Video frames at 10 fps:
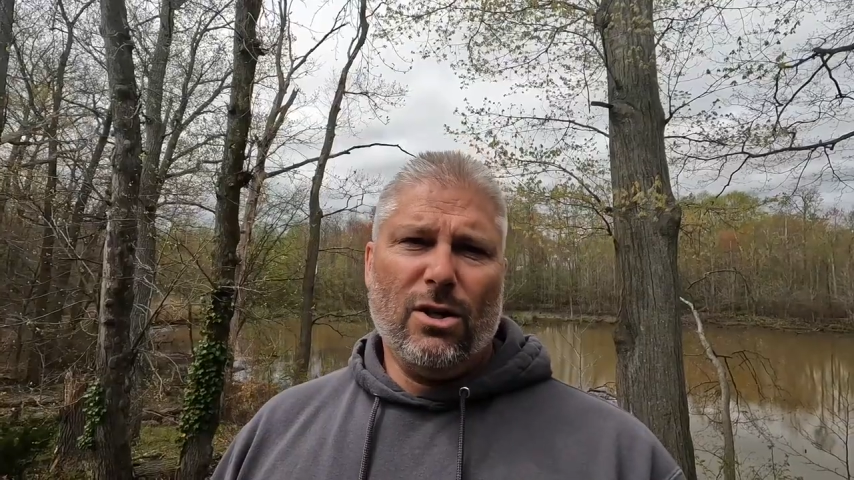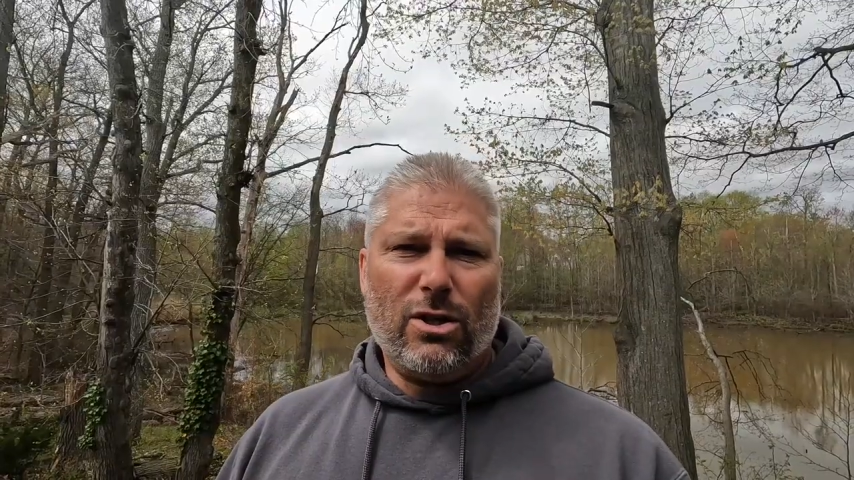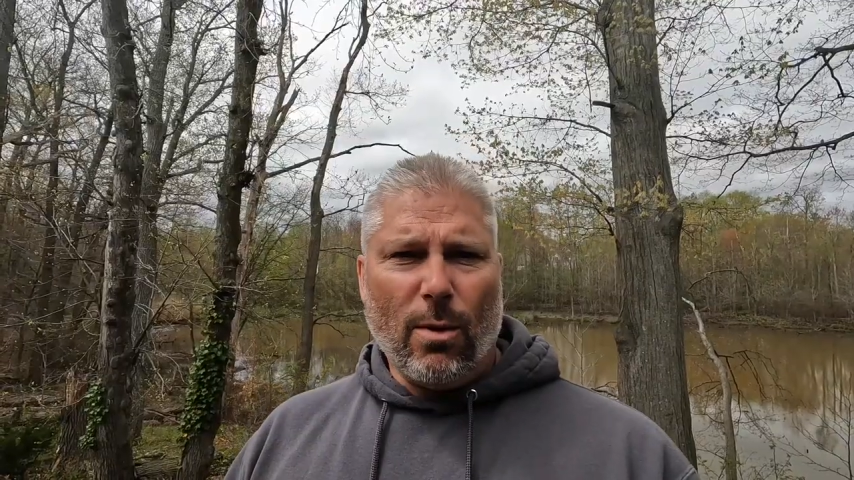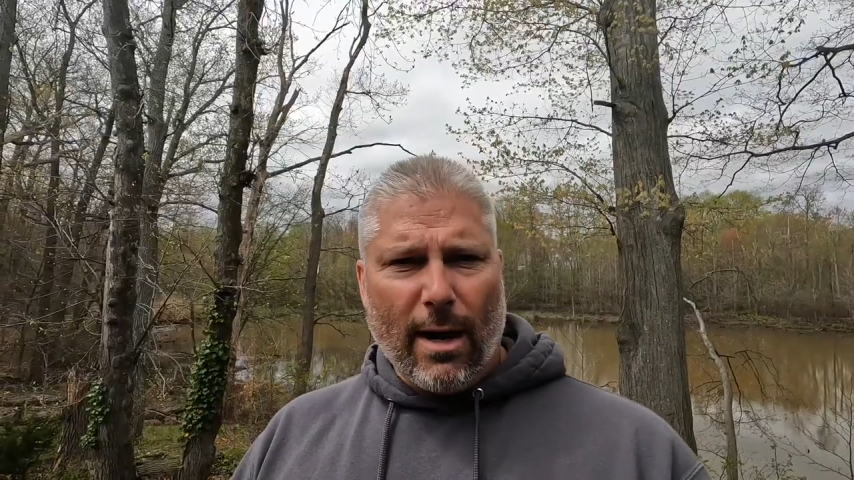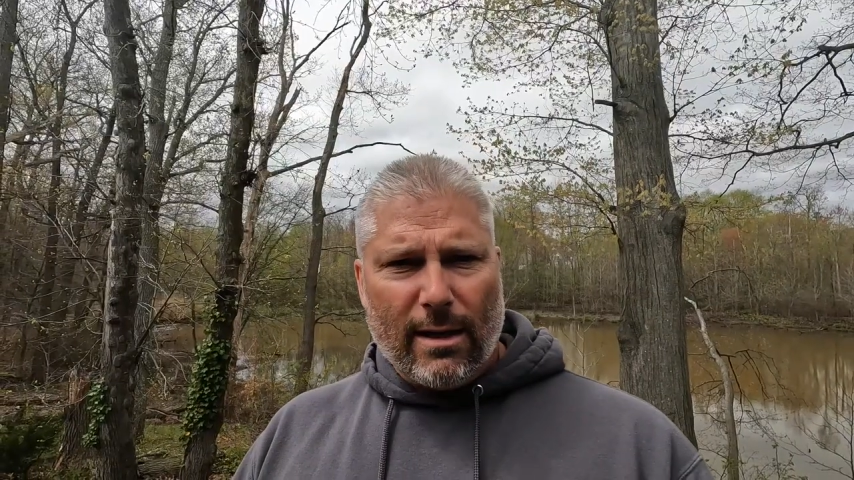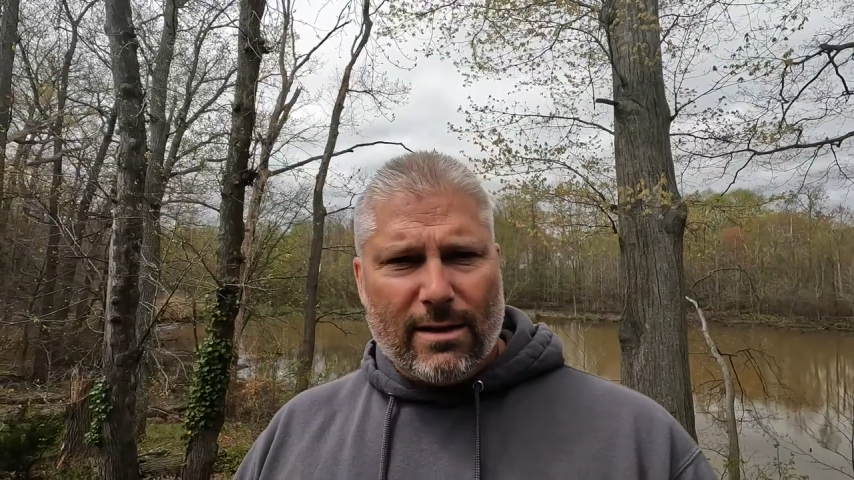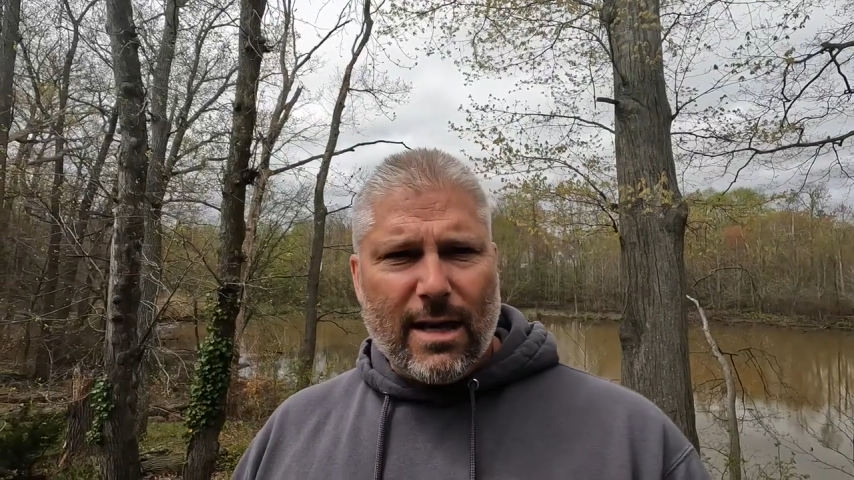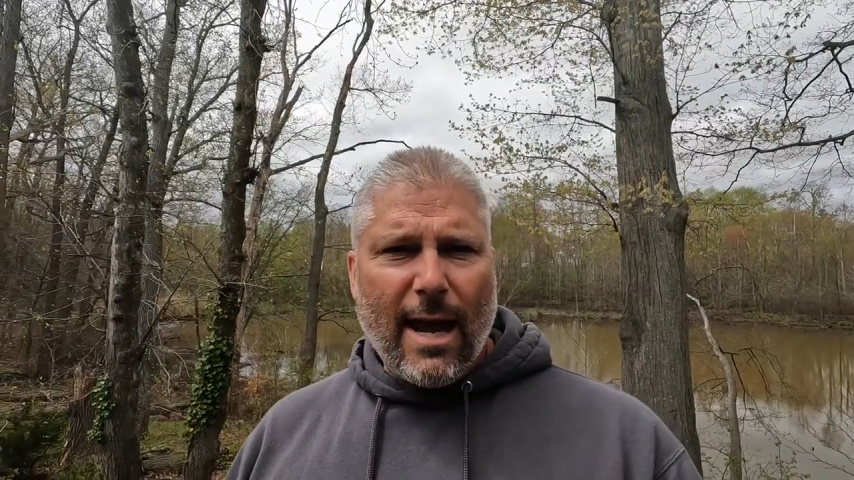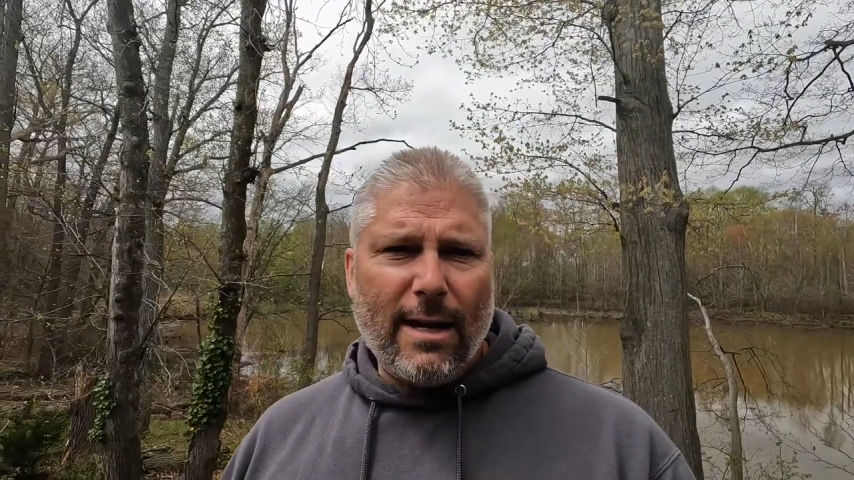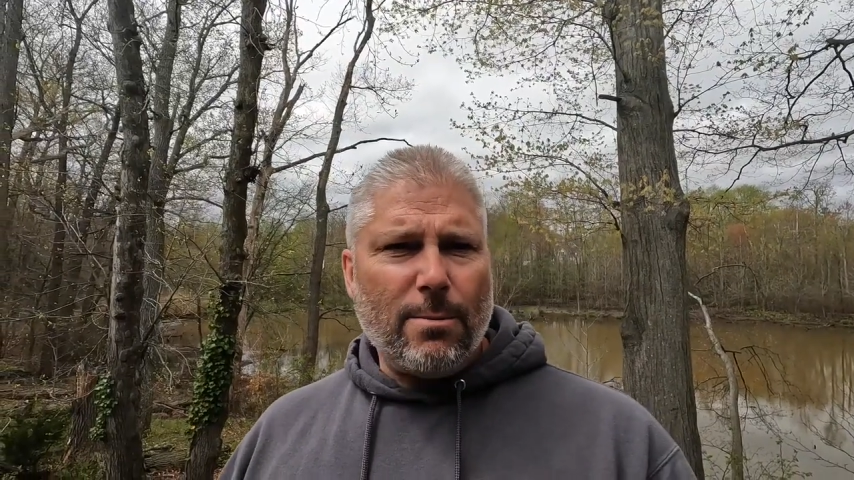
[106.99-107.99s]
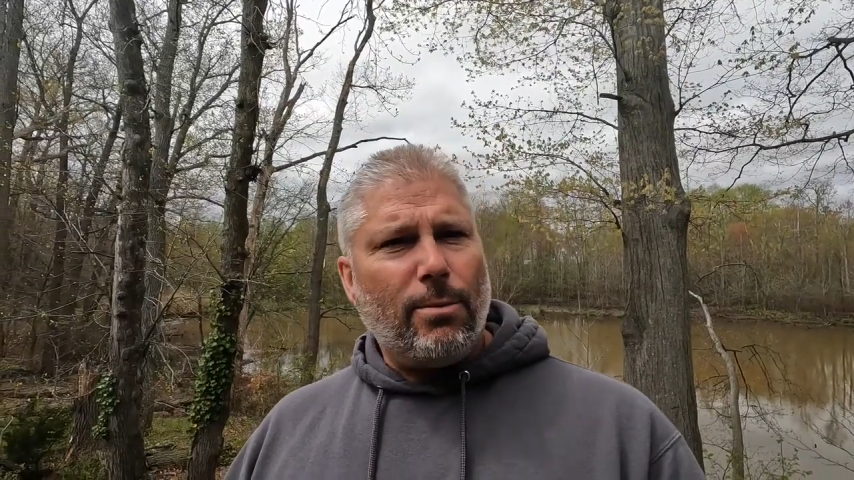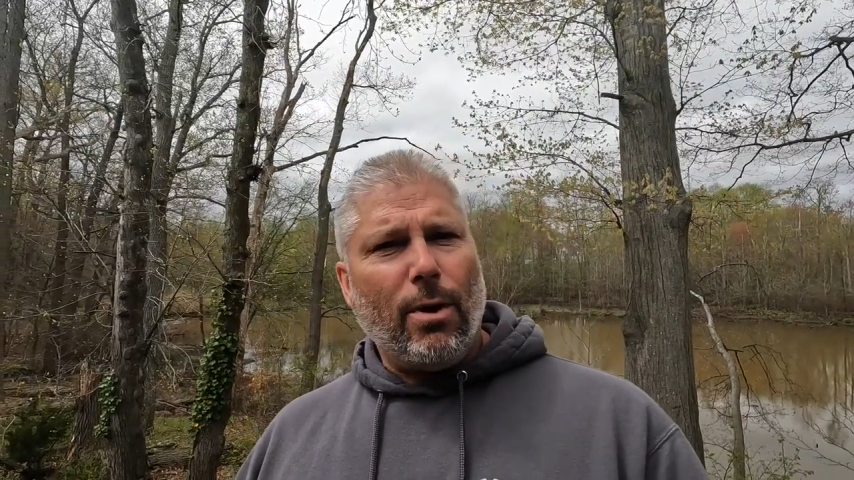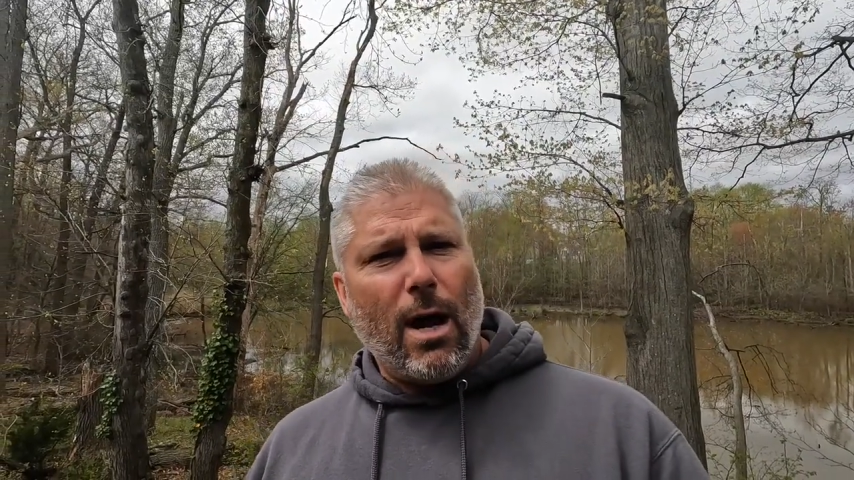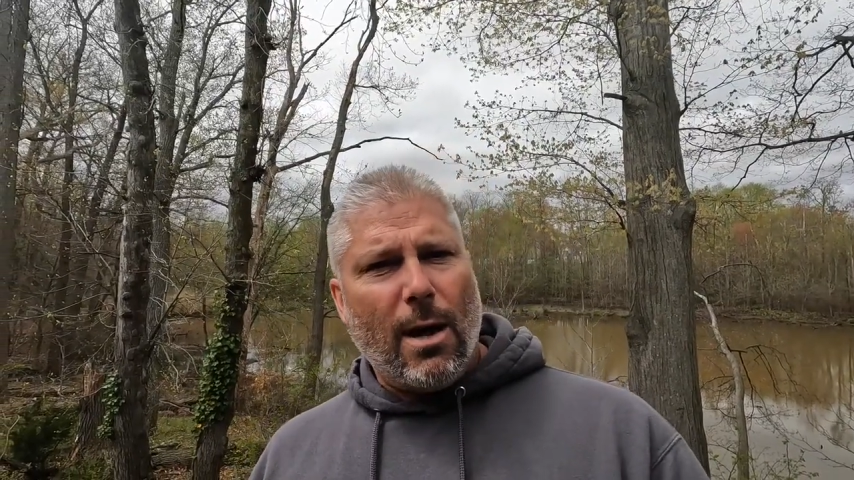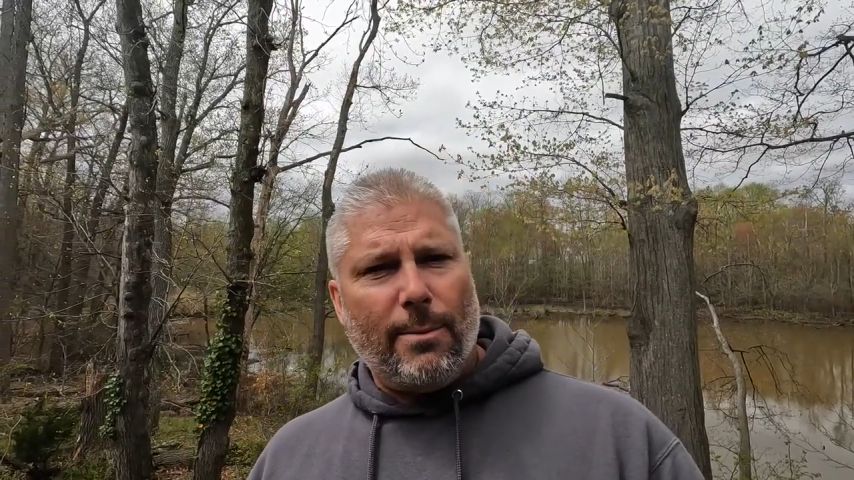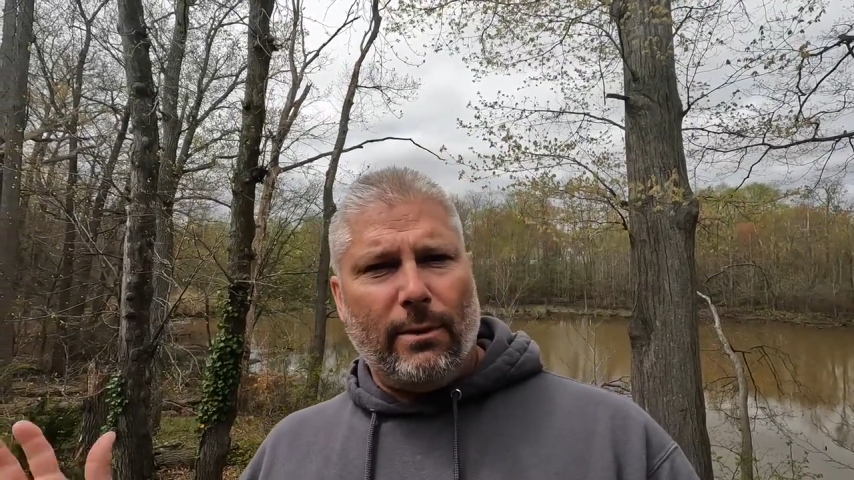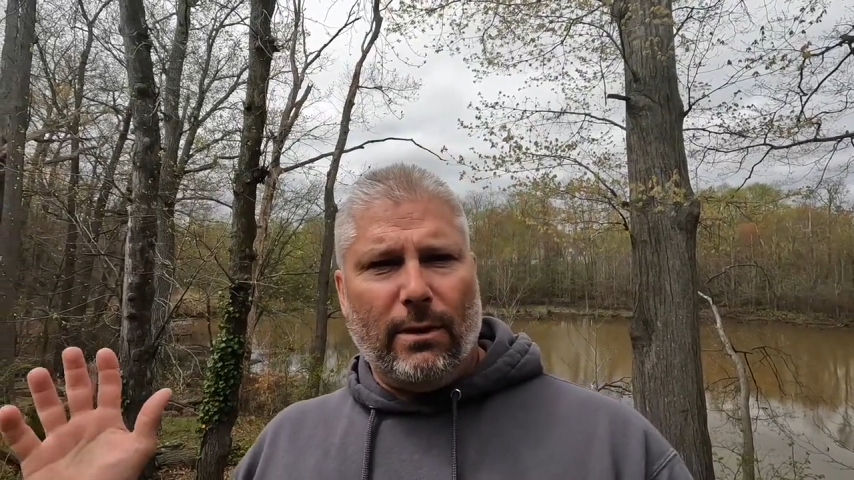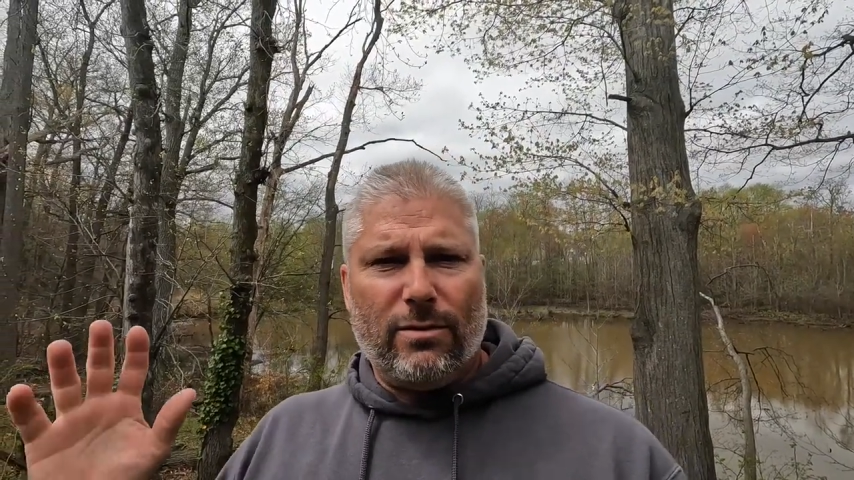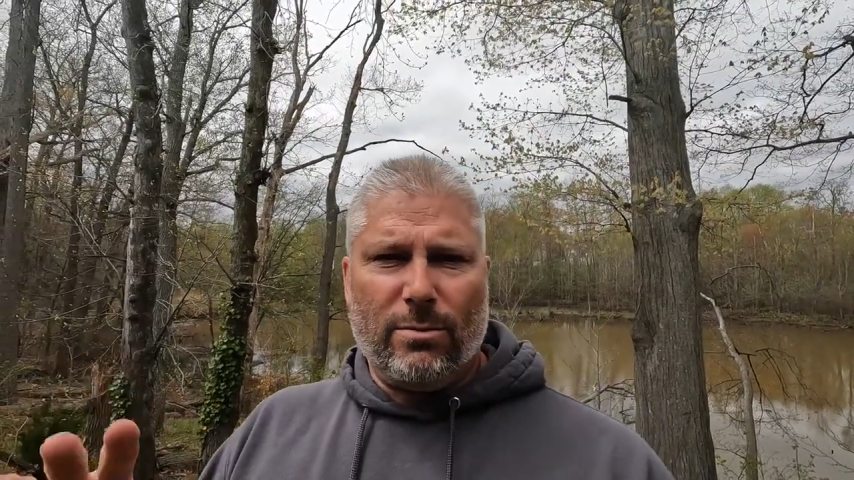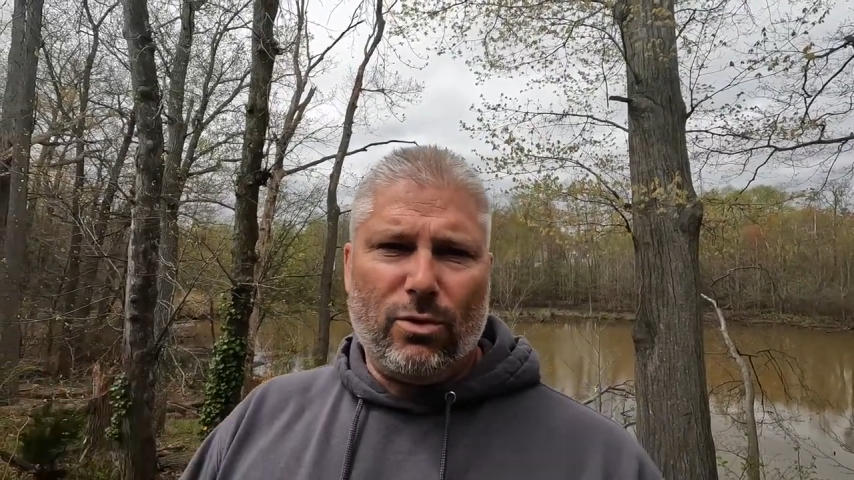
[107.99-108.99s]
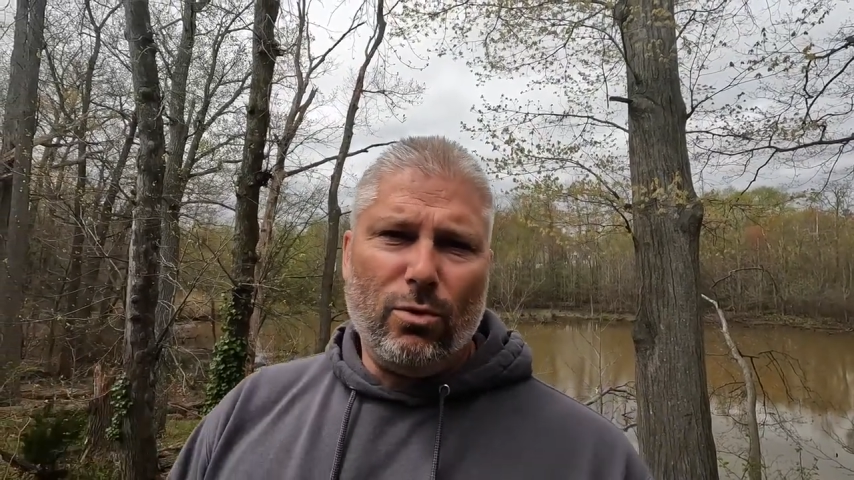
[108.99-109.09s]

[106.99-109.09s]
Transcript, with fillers: so I can sand and prep and leave some